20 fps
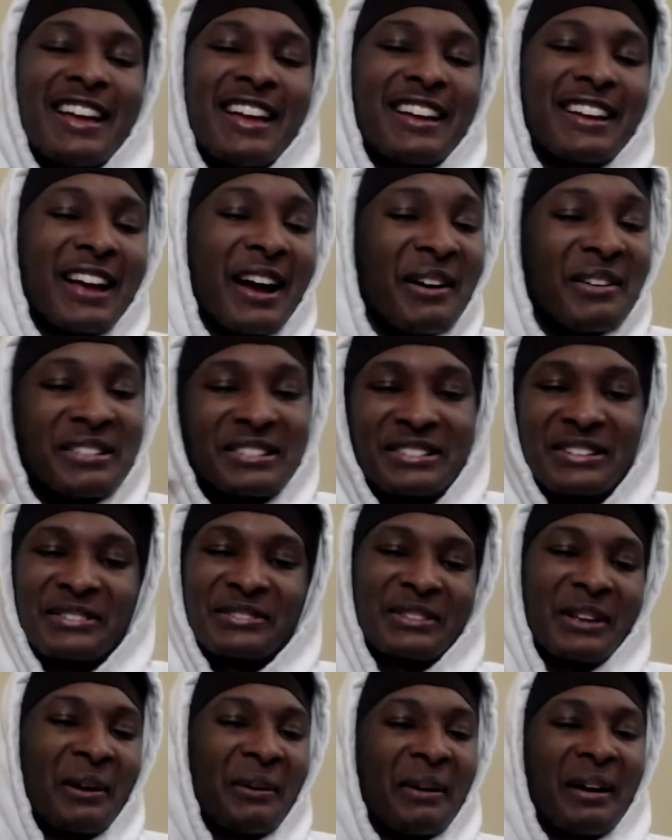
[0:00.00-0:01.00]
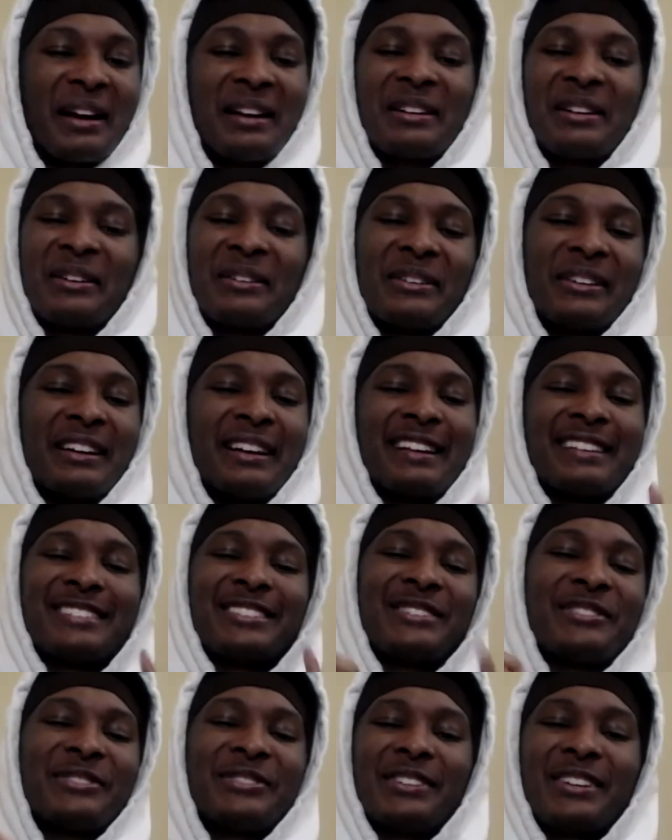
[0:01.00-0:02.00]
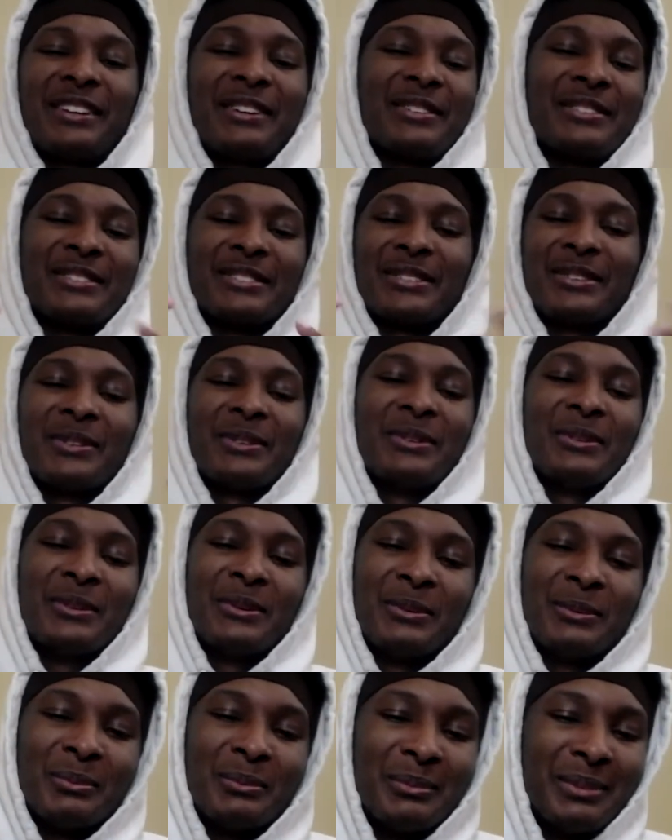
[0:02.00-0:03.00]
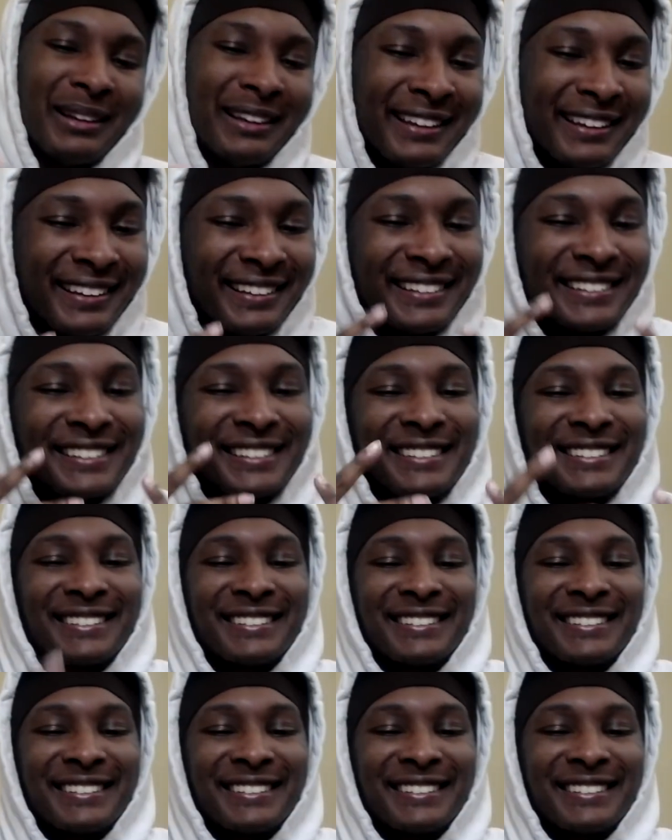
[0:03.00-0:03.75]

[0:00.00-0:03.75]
Comment, share, that right now. And I'll see you for an hour, so peace.